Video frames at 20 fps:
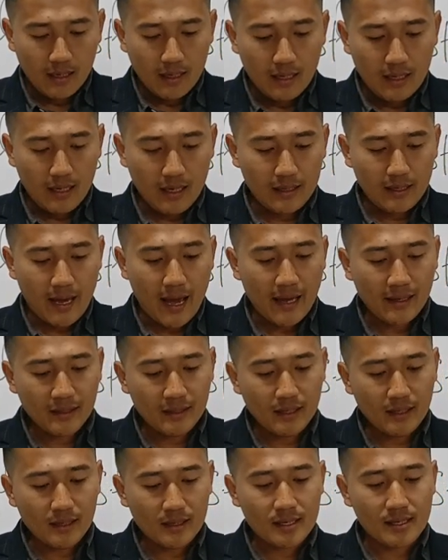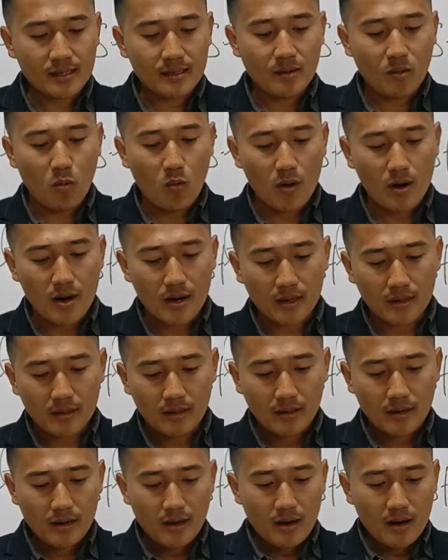it handles the
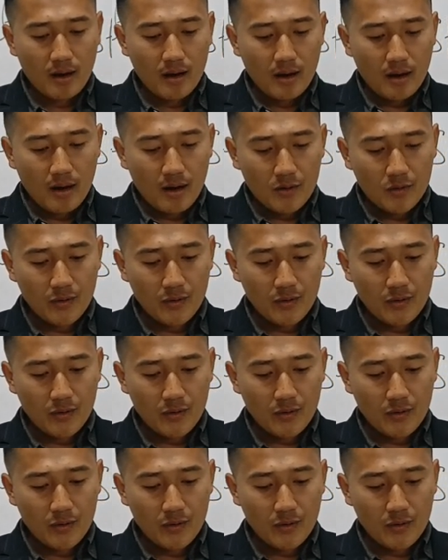work